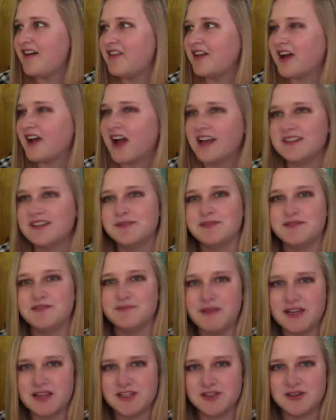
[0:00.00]
The concept of
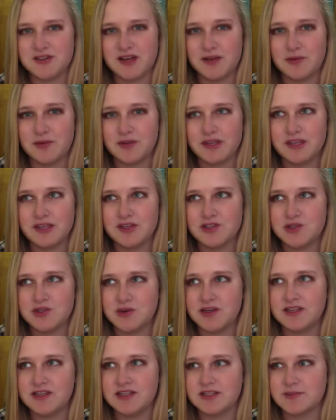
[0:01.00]
magery I really
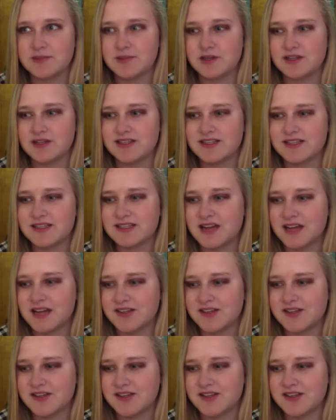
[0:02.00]
enjoyed in this book, because it's not